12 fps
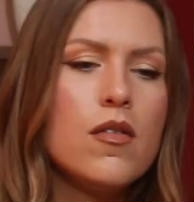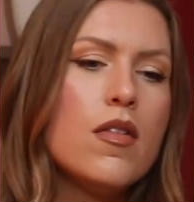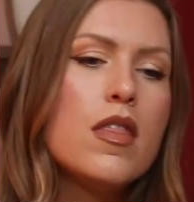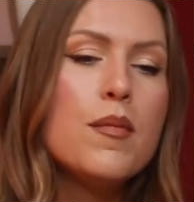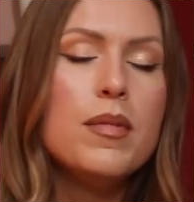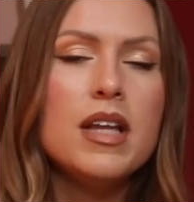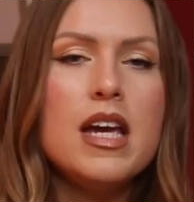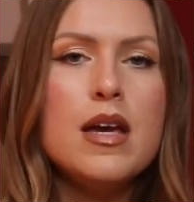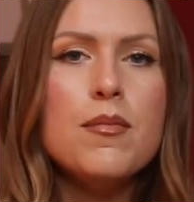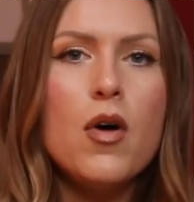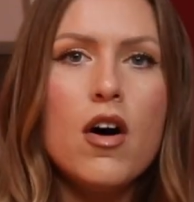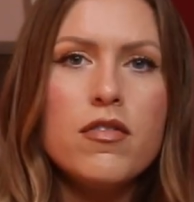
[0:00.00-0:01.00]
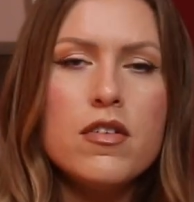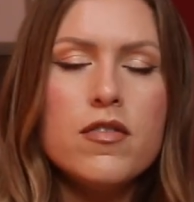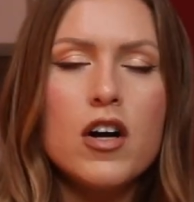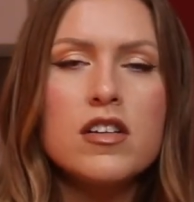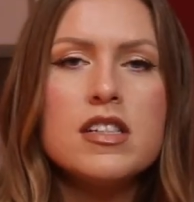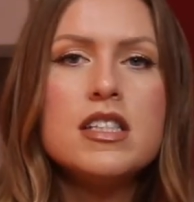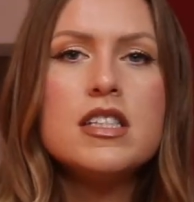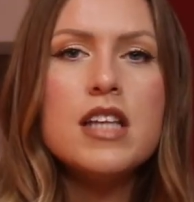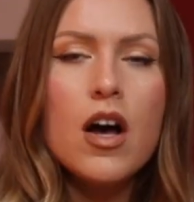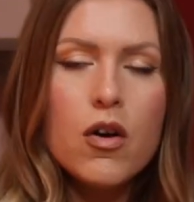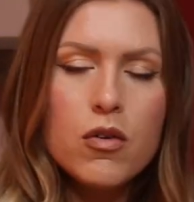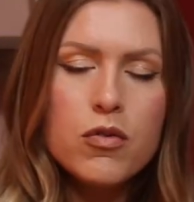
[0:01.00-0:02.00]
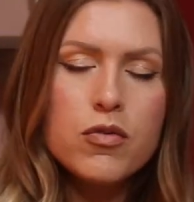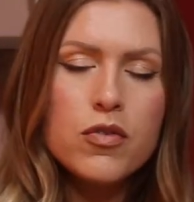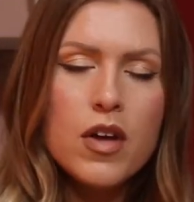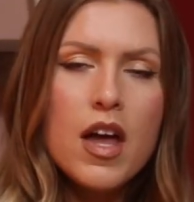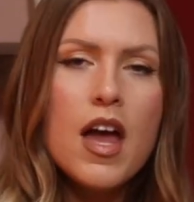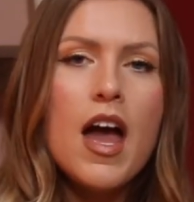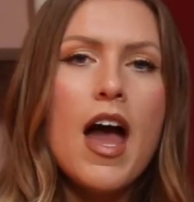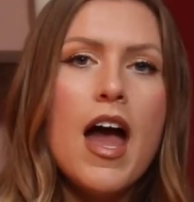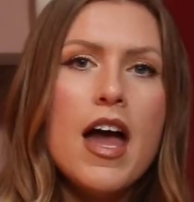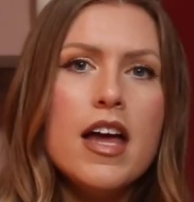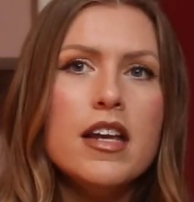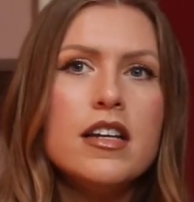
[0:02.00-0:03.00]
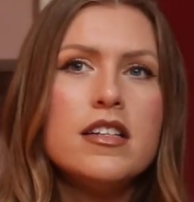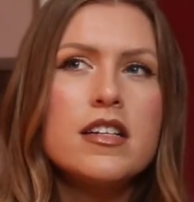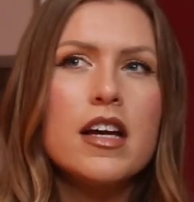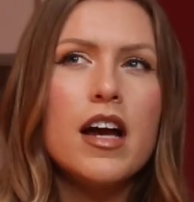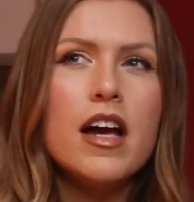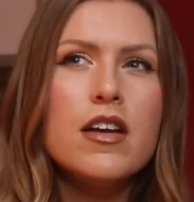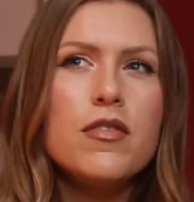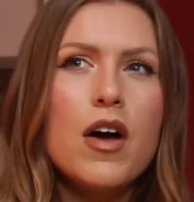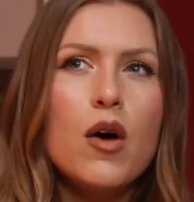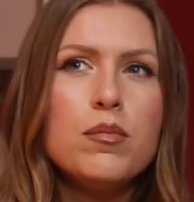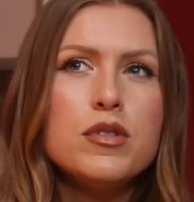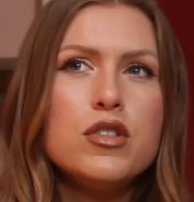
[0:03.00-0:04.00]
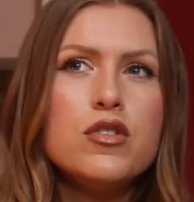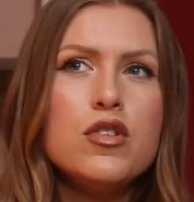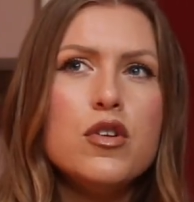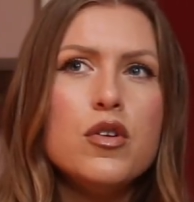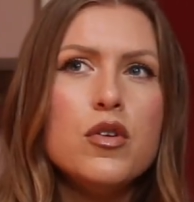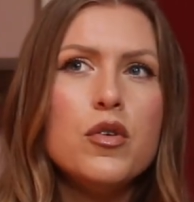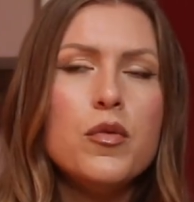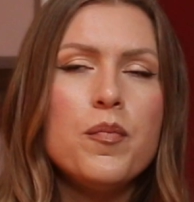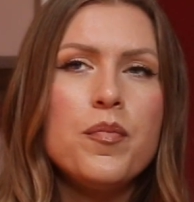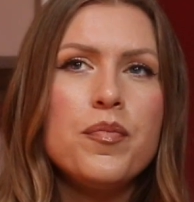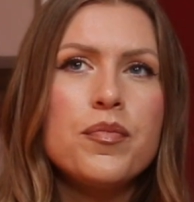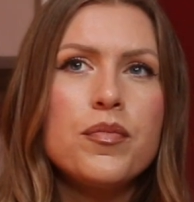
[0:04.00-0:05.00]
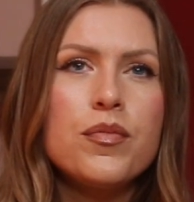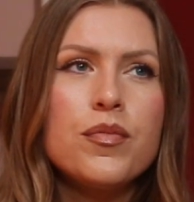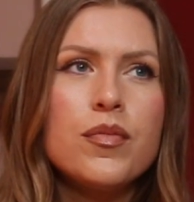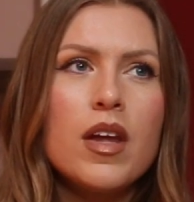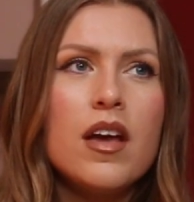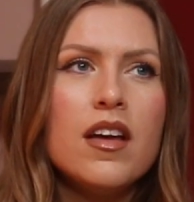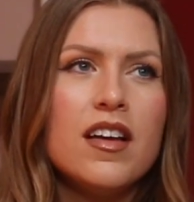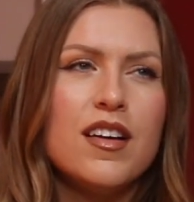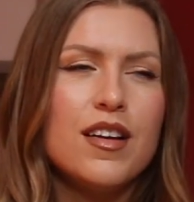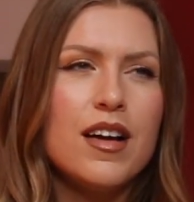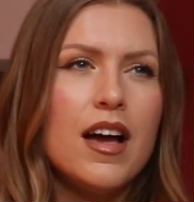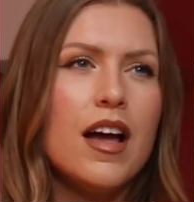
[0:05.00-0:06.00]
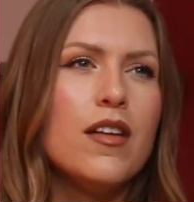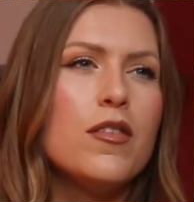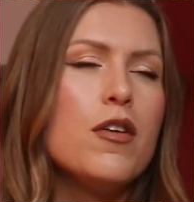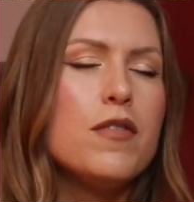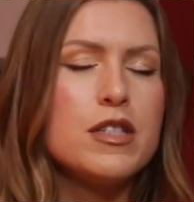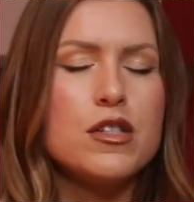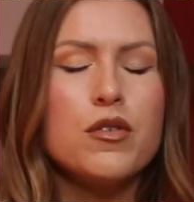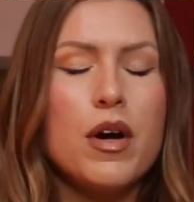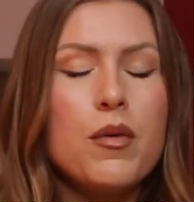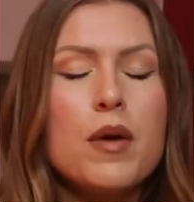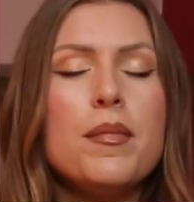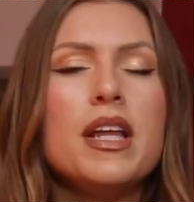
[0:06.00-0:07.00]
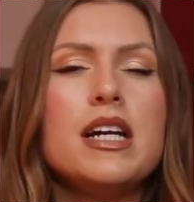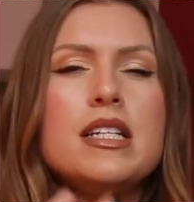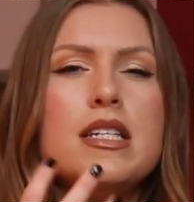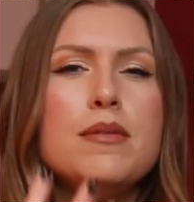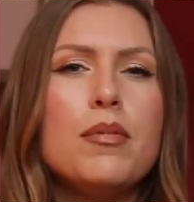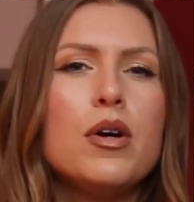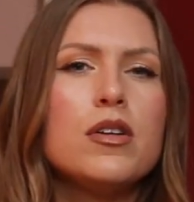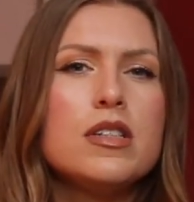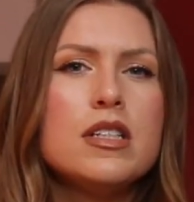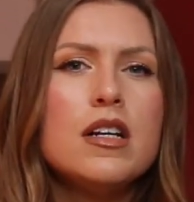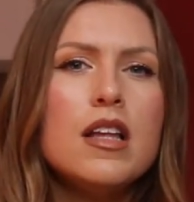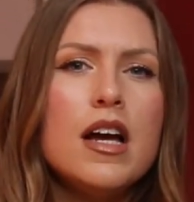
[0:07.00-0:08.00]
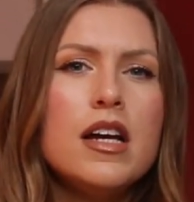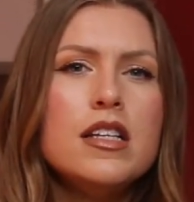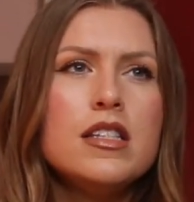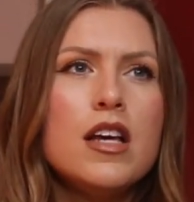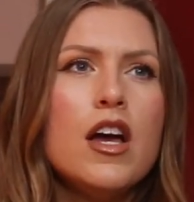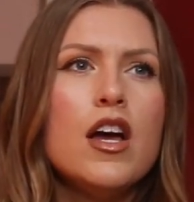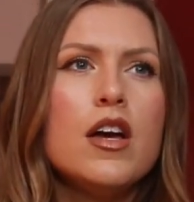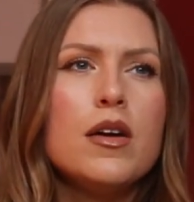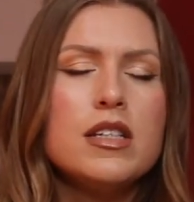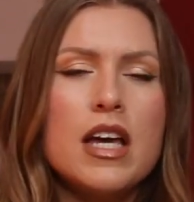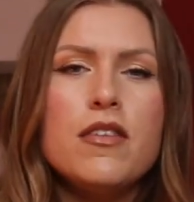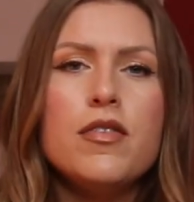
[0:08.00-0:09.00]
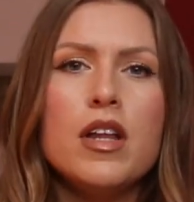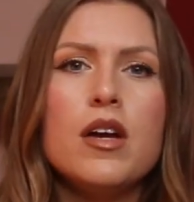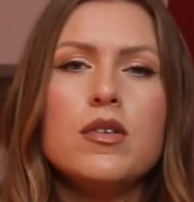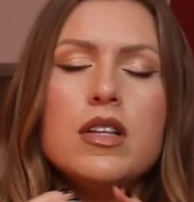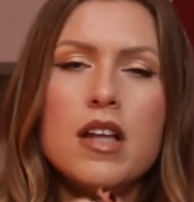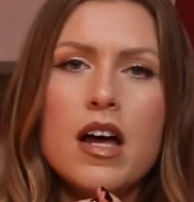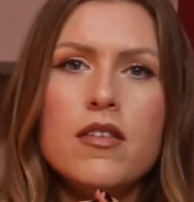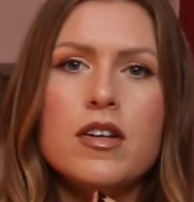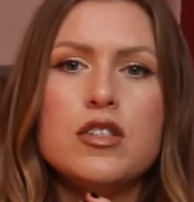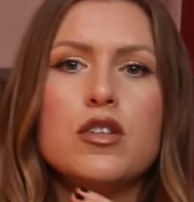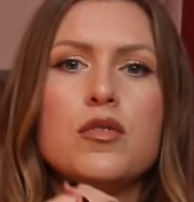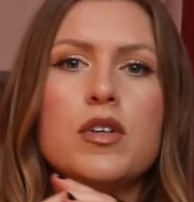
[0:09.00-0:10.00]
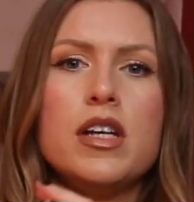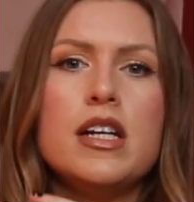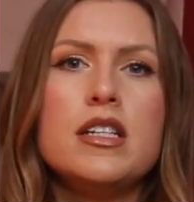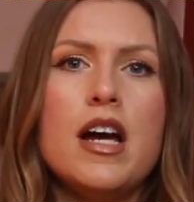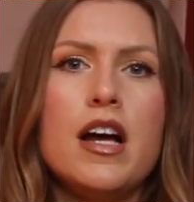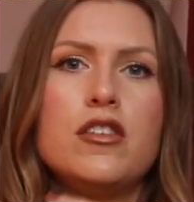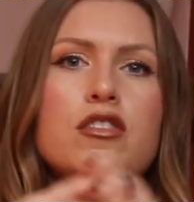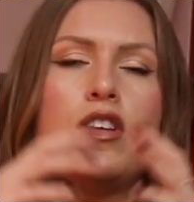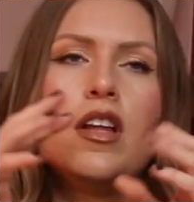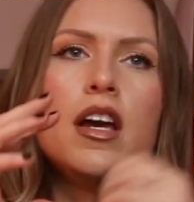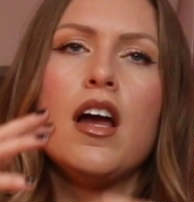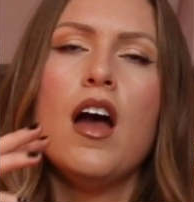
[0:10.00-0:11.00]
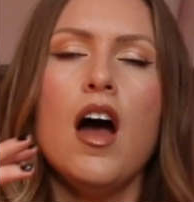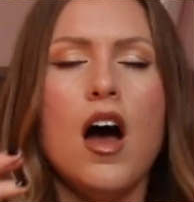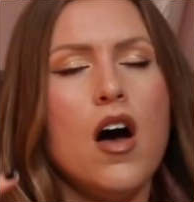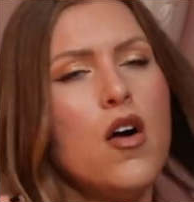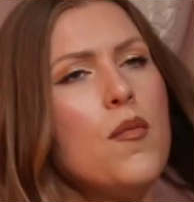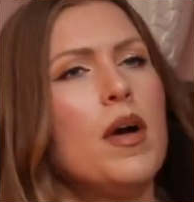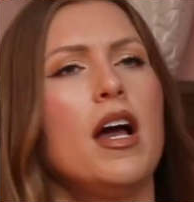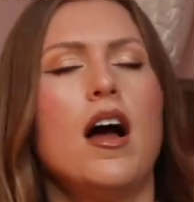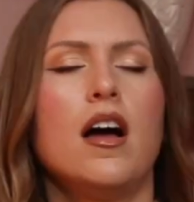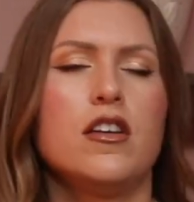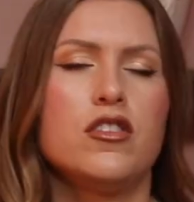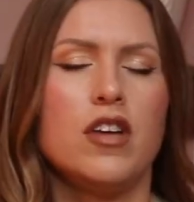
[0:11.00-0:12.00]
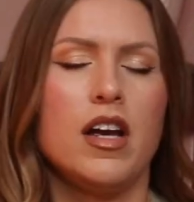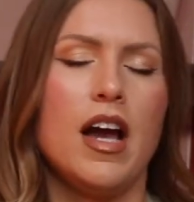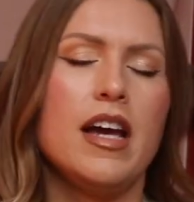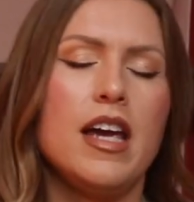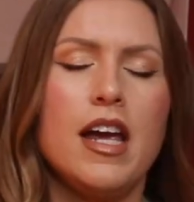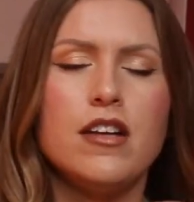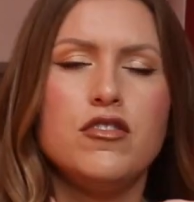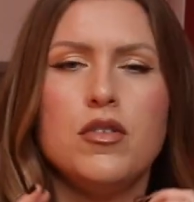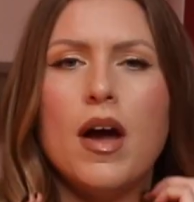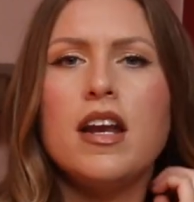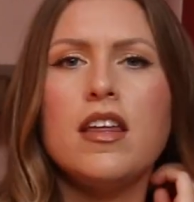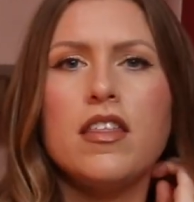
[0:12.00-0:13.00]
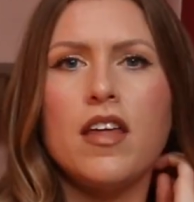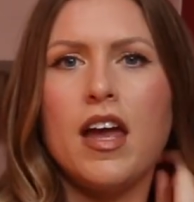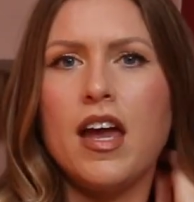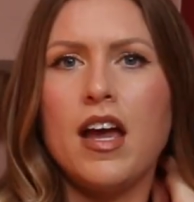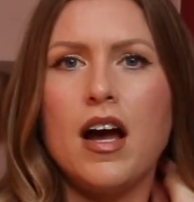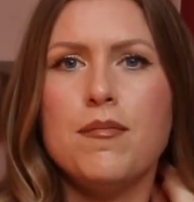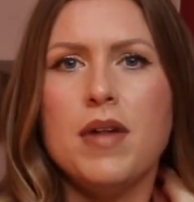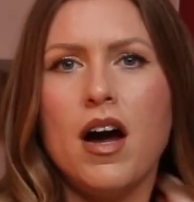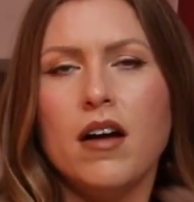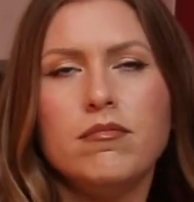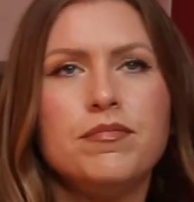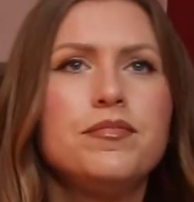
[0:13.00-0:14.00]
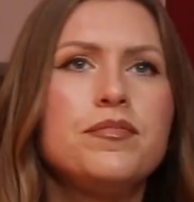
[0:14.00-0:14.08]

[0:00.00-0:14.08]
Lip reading: the blame off of ourself, and it kind of helps to, I don't know if this is the right word, but like depersonalize, because I feel like a lot of us are really attached to like, oh my gosh, like I can't do anything, I'm not